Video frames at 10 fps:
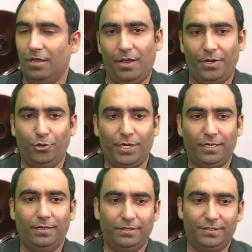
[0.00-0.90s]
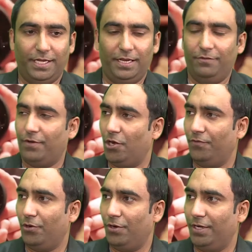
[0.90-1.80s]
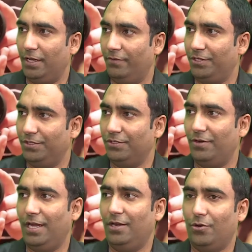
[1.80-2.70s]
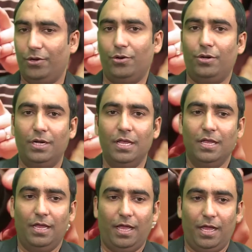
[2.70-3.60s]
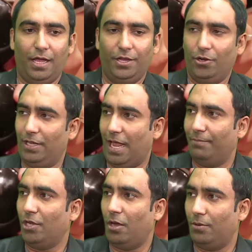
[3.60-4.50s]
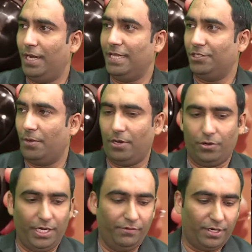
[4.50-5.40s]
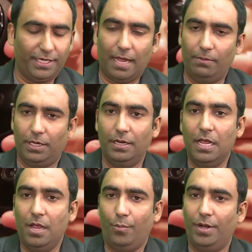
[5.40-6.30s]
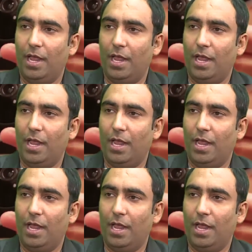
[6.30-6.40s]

I mean, you can sit in front of your television screen or your laptop or desktop or even a tablet, but